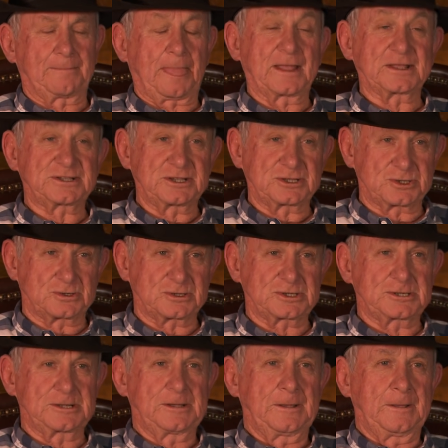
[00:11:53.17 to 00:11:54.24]
I said,
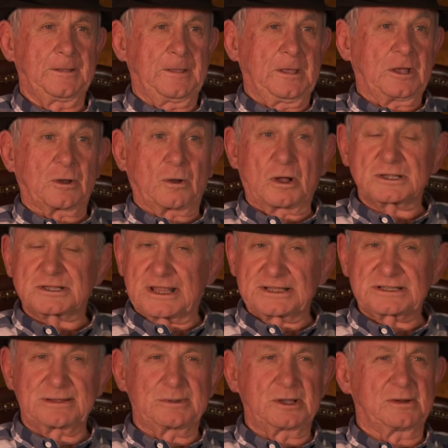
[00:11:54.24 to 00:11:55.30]
George, God's laid
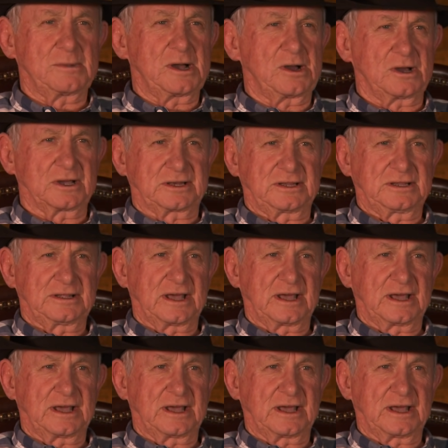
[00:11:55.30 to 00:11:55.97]
something on my heart.